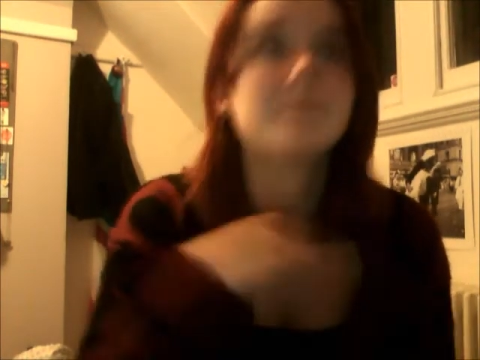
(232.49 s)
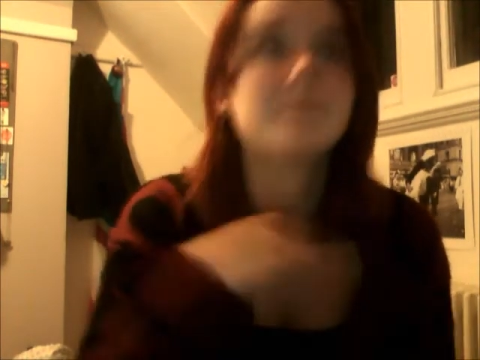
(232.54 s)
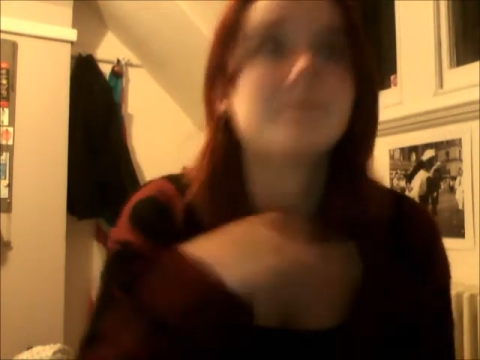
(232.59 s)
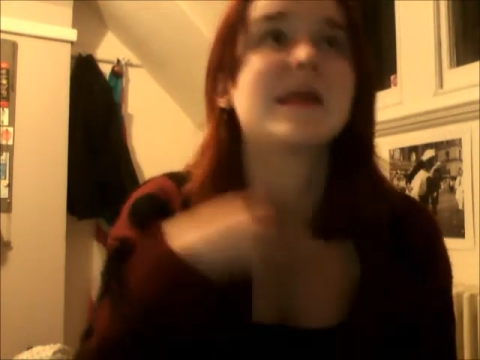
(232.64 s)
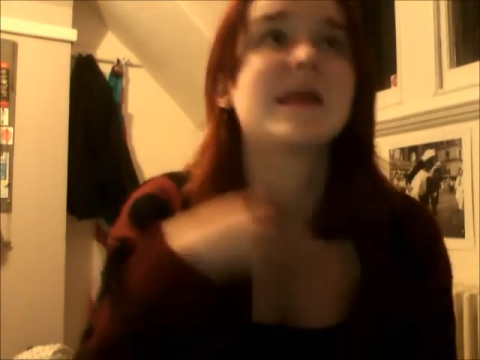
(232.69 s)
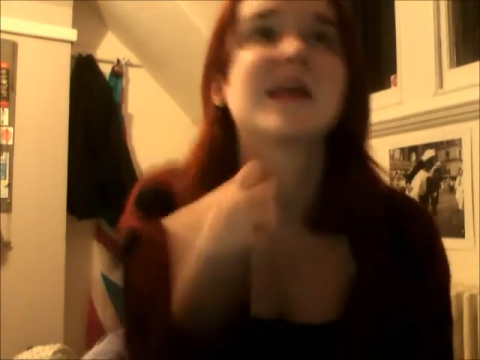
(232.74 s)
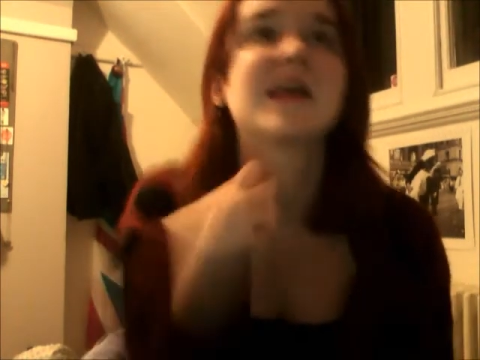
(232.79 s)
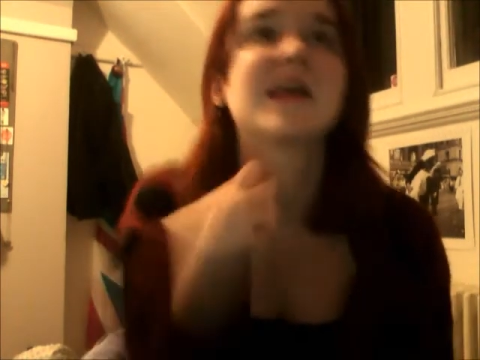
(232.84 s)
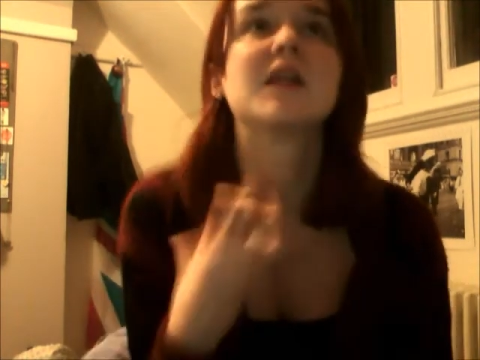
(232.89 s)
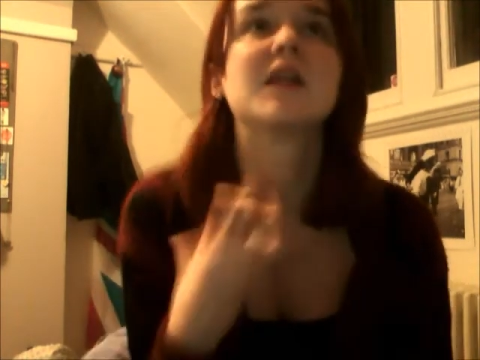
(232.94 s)

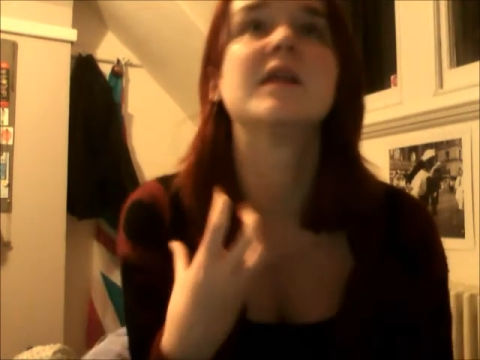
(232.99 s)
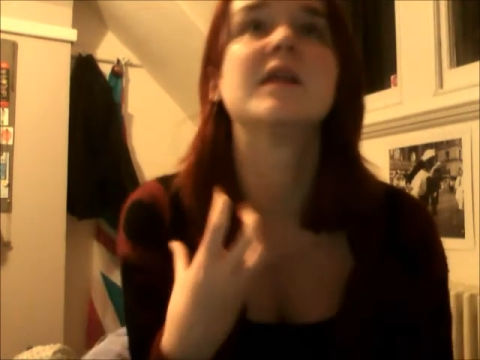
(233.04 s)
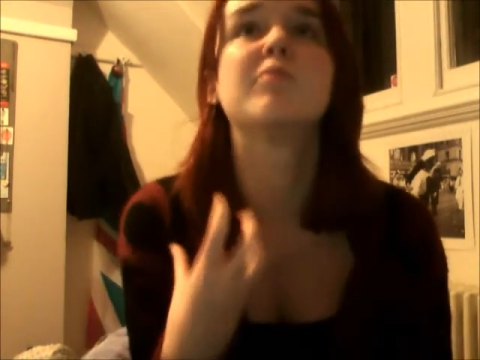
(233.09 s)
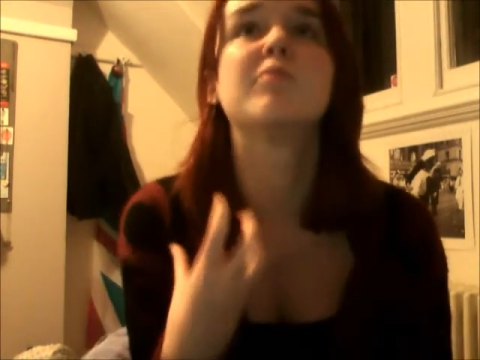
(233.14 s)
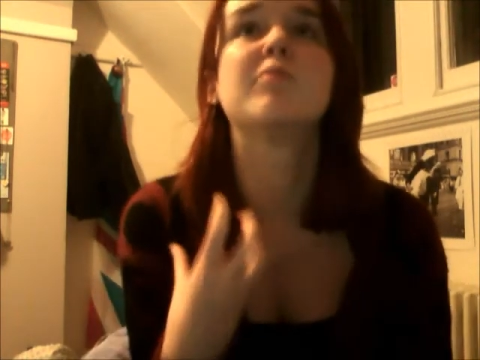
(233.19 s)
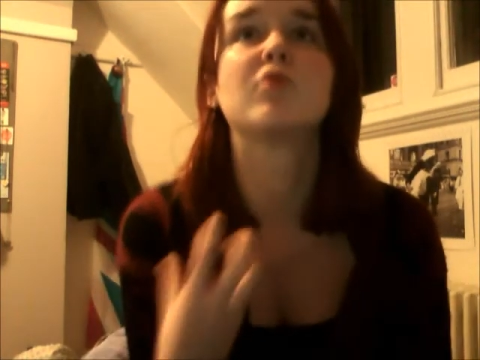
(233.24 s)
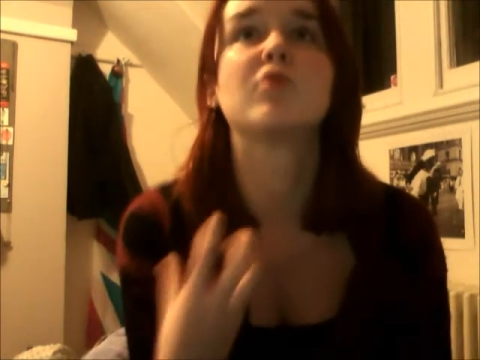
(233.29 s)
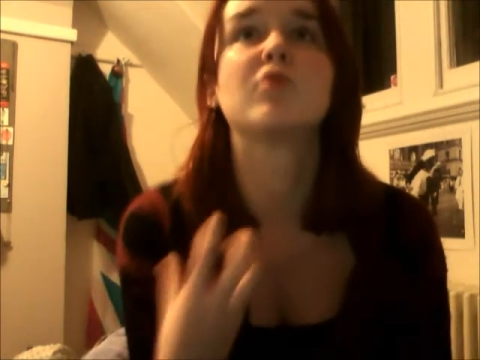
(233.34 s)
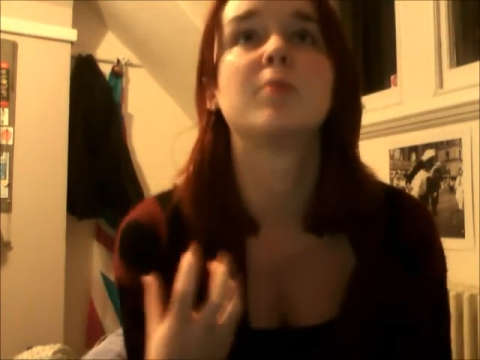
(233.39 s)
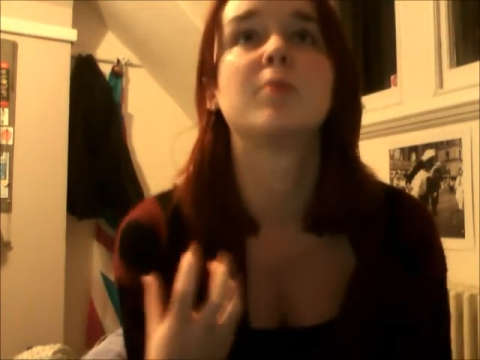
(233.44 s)
being a
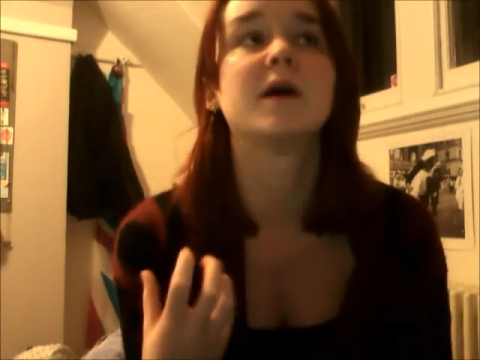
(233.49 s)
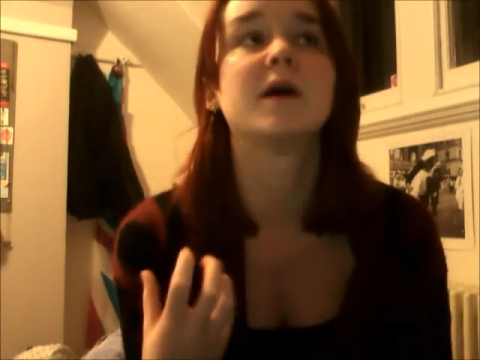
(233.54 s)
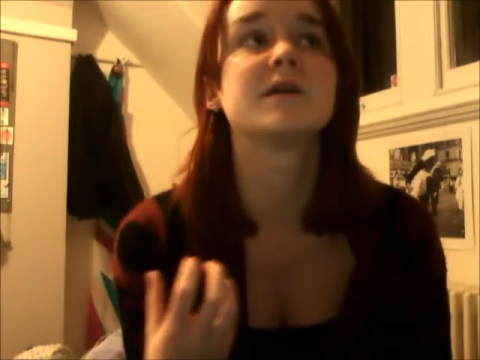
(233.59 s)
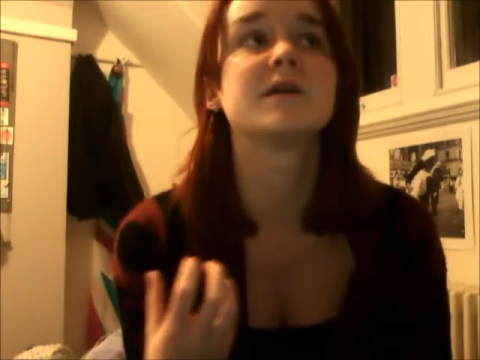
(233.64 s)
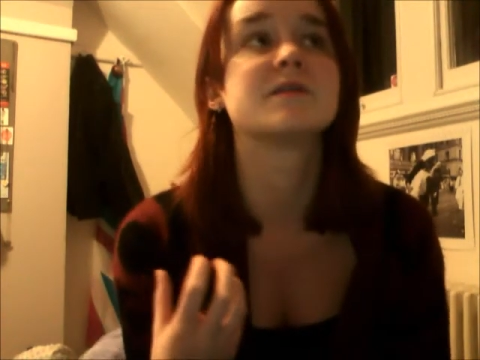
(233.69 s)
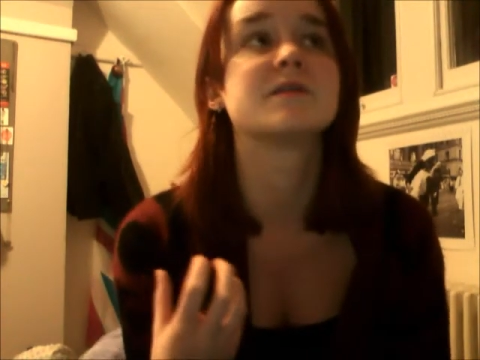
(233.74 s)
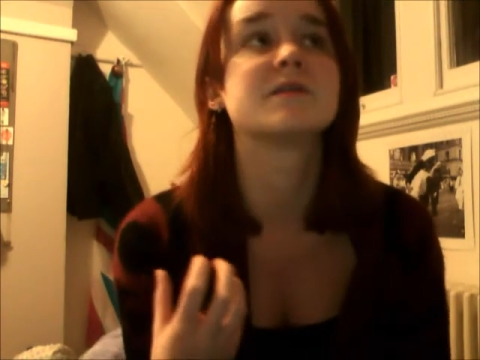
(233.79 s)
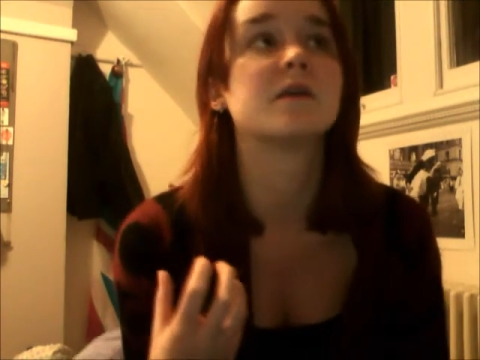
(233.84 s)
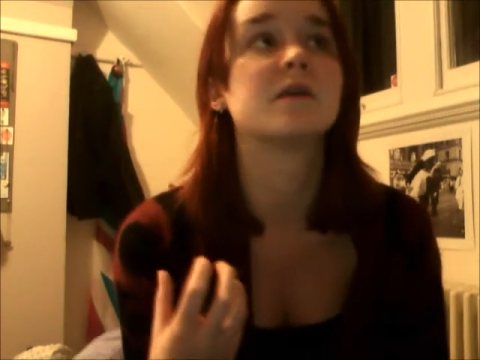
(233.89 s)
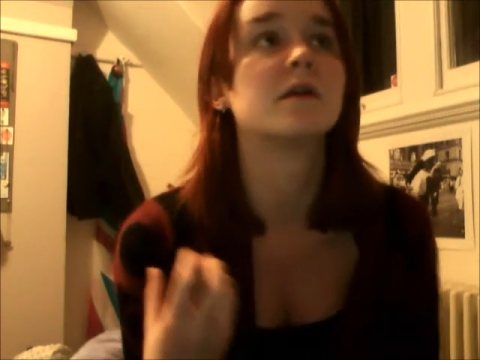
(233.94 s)
liberal
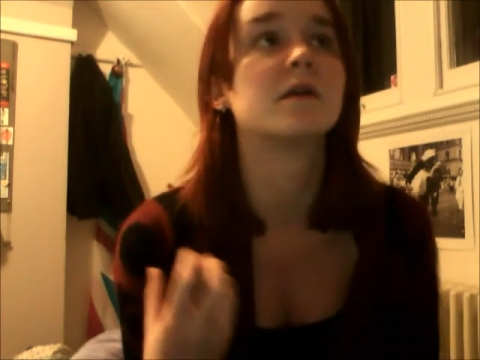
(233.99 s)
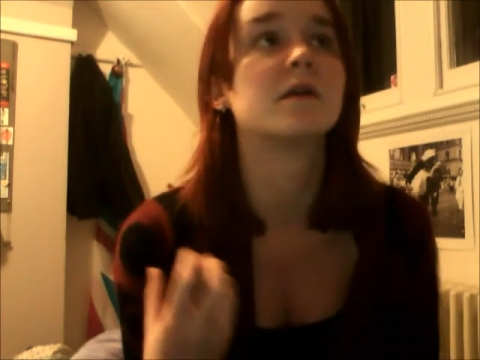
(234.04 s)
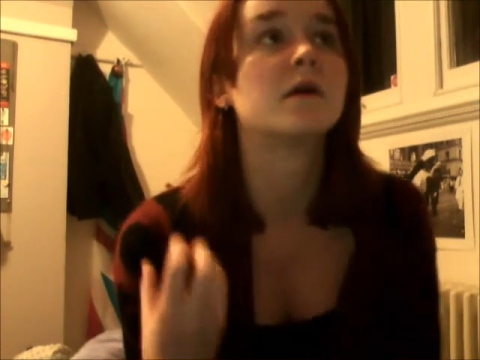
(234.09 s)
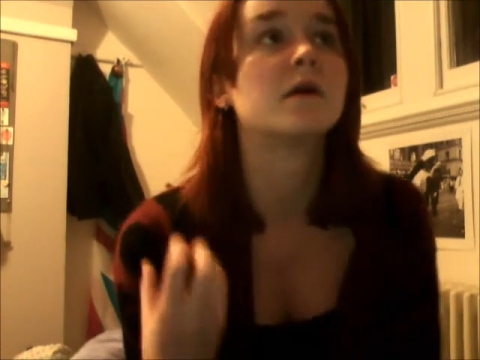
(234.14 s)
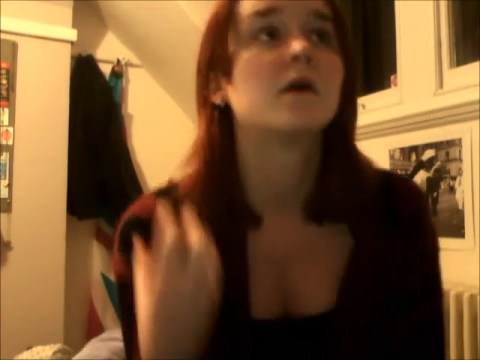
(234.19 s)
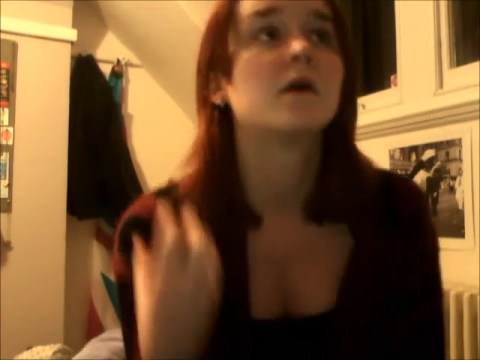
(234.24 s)
person